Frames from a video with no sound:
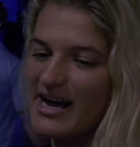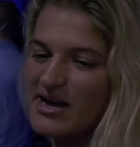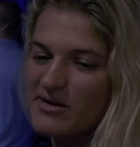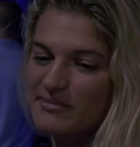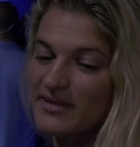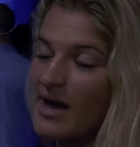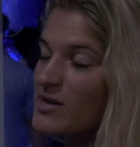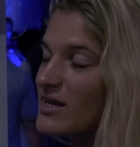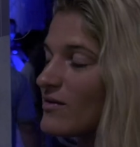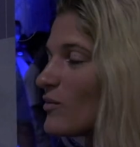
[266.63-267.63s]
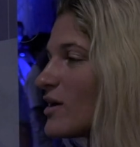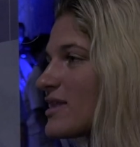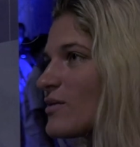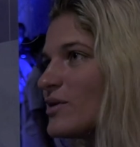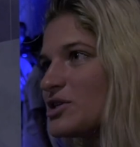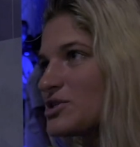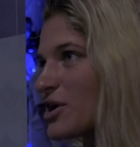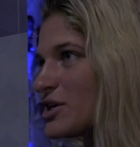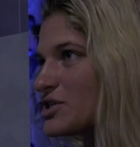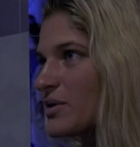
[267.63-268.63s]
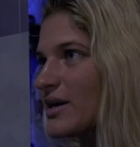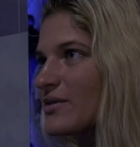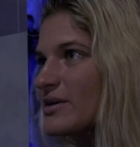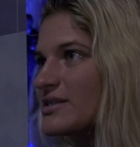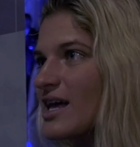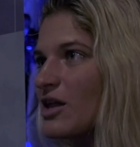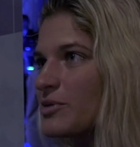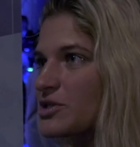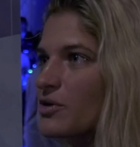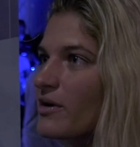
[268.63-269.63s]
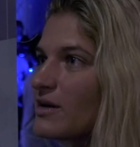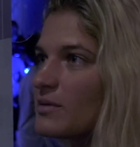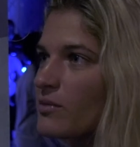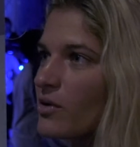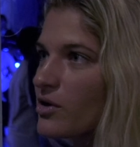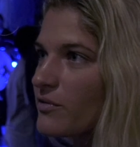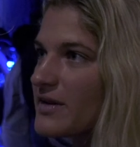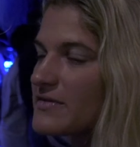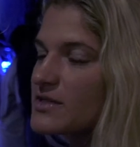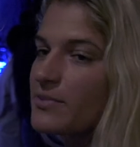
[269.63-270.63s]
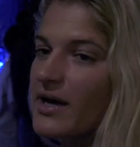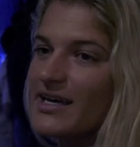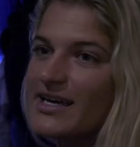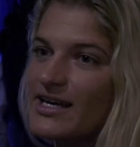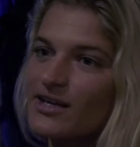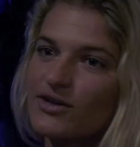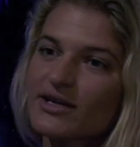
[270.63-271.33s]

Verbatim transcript: Um, I mean, even one thing we just started doing was celebratory memorial reefs, but you